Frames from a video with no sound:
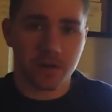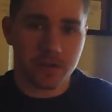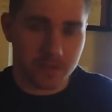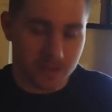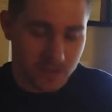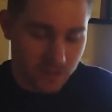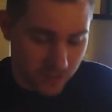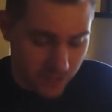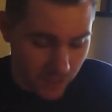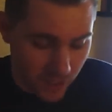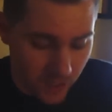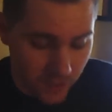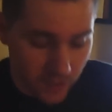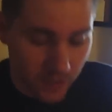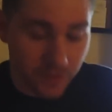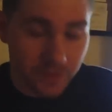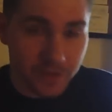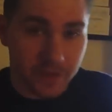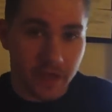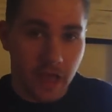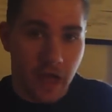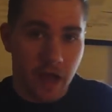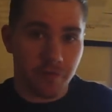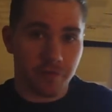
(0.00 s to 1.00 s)
the cut on
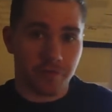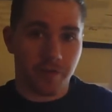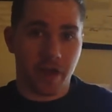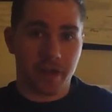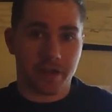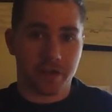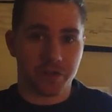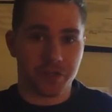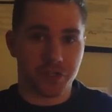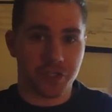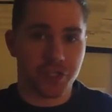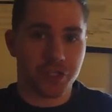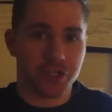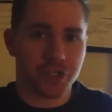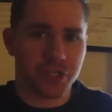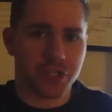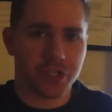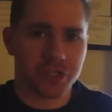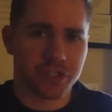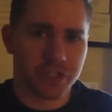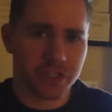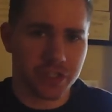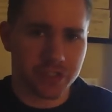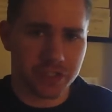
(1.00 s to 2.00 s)
the Al Fakher she
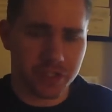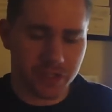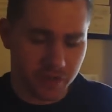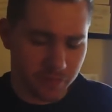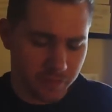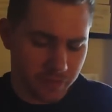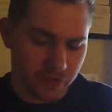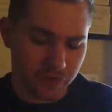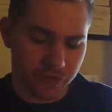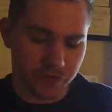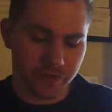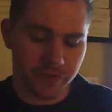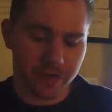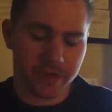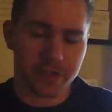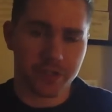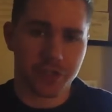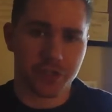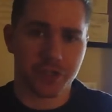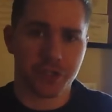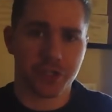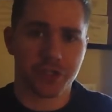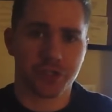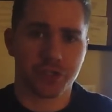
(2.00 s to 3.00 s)
ships, it's going to be a very
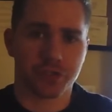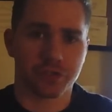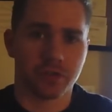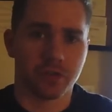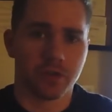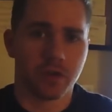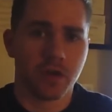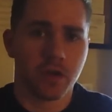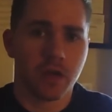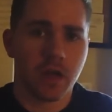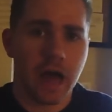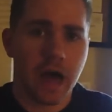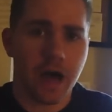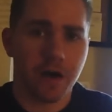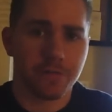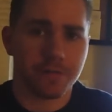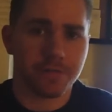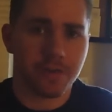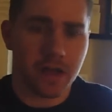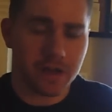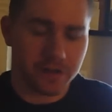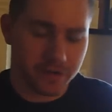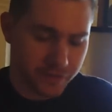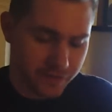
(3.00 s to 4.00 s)
traditional Al
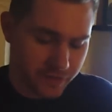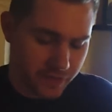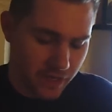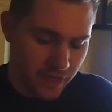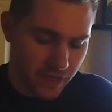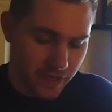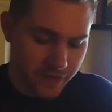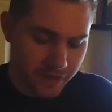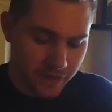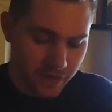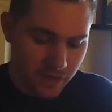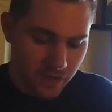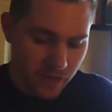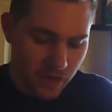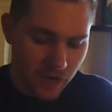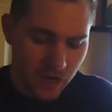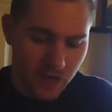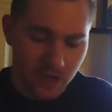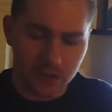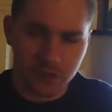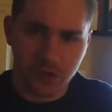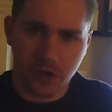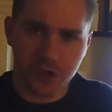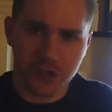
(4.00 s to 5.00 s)
Fakher cut.
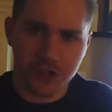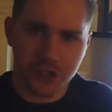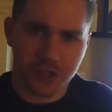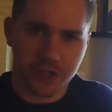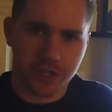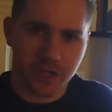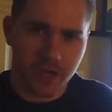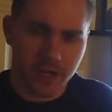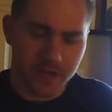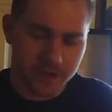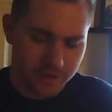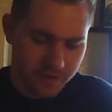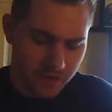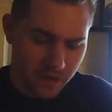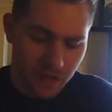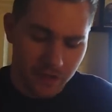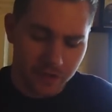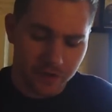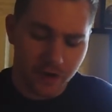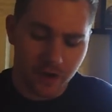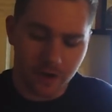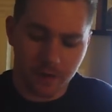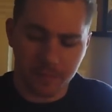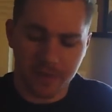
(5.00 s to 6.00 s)
Uh, larger cut, uh,
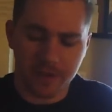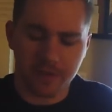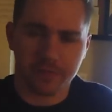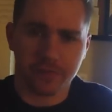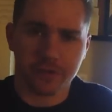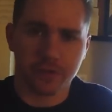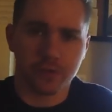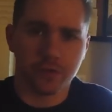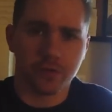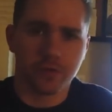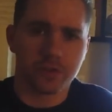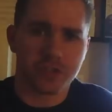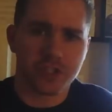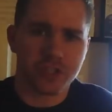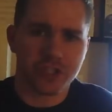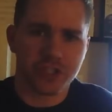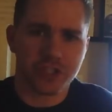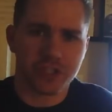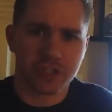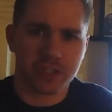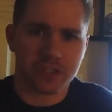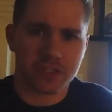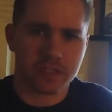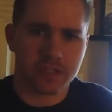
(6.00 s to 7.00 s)
there are going to be a few tree
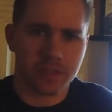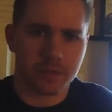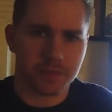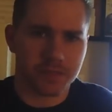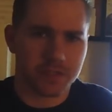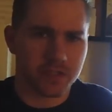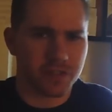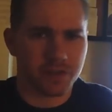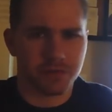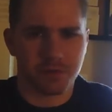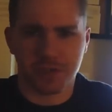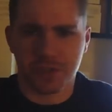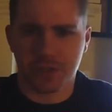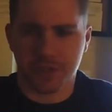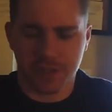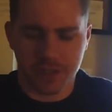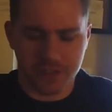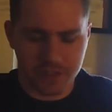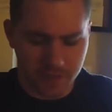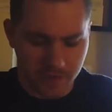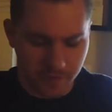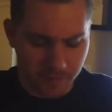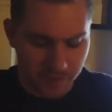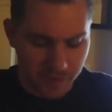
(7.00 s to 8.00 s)
trunk stems in there which are
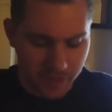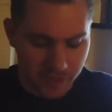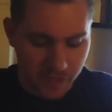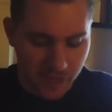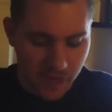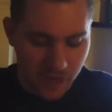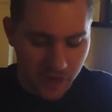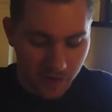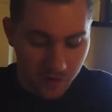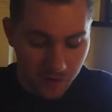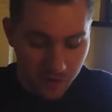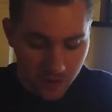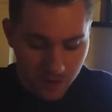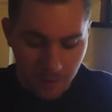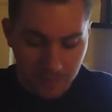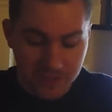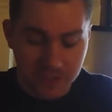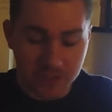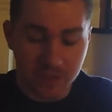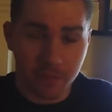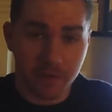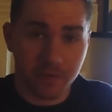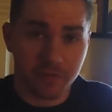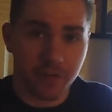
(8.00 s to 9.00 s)
easy to pick out.
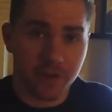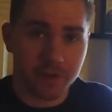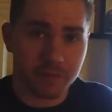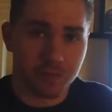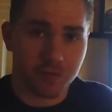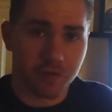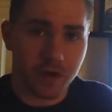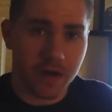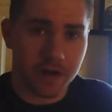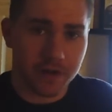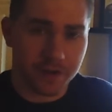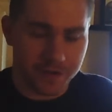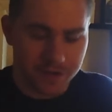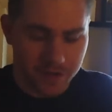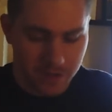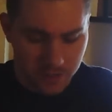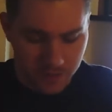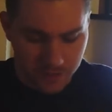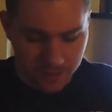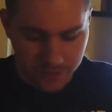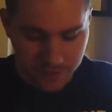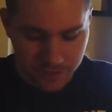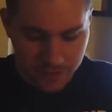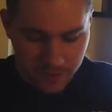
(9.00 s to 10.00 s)
It's going to be very brown in
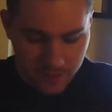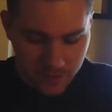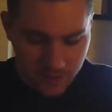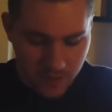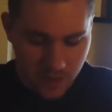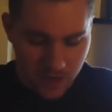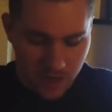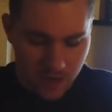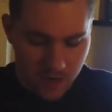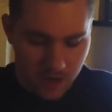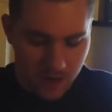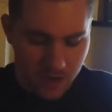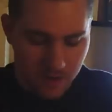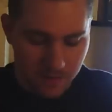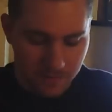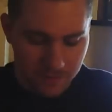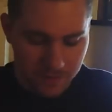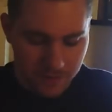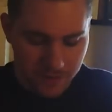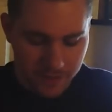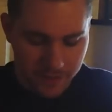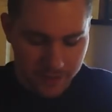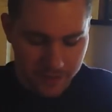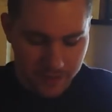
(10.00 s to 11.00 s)
color. Um,
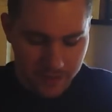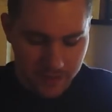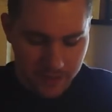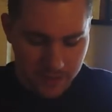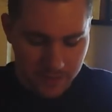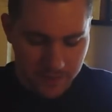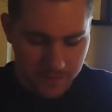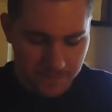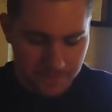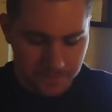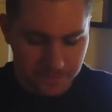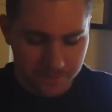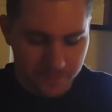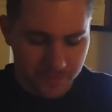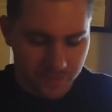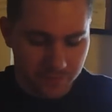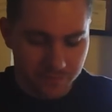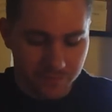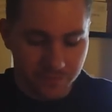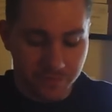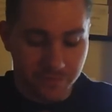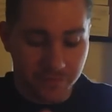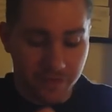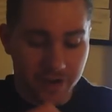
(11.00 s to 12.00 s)
they're uh,
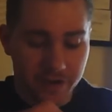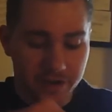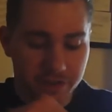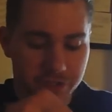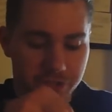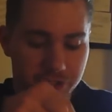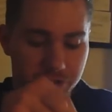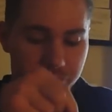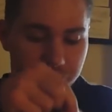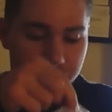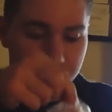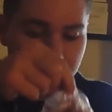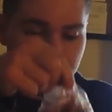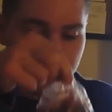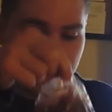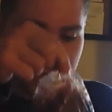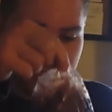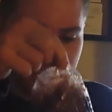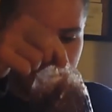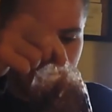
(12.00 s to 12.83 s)
very juicy, very,